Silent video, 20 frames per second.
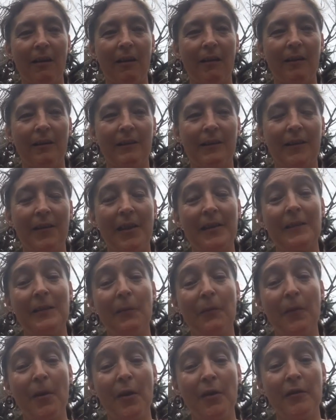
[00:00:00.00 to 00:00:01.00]
So that's the
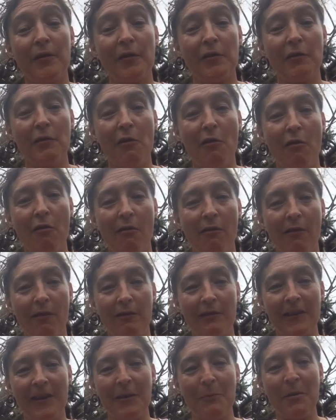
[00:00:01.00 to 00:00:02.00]
first two lot. I'll
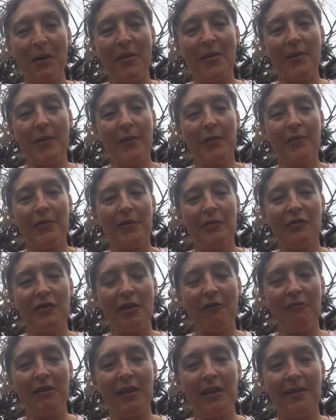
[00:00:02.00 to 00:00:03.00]
tell you about the other two
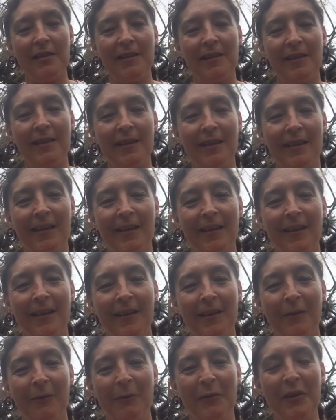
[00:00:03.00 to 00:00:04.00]
charities
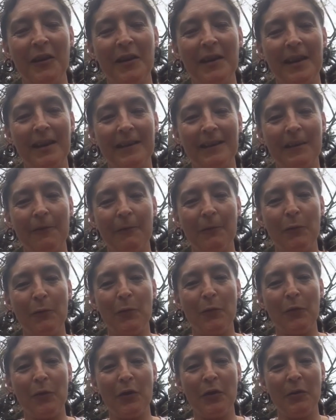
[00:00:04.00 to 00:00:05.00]
when I next have a
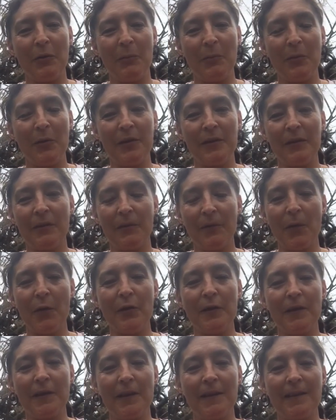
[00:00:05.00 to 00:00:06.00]
walk, but
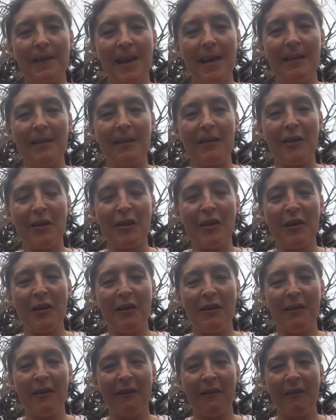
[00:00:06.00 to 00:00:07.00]
suffice to say that
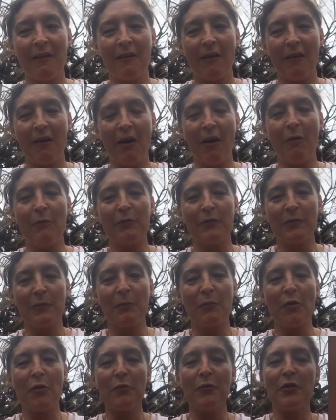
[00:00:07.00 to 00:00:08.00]
I was a
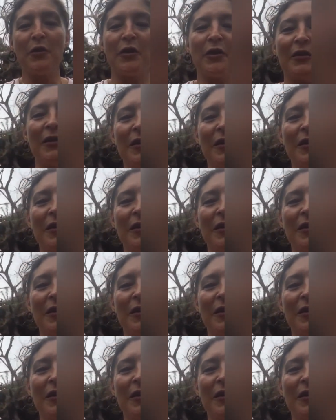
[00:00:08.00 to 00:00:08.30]
broken,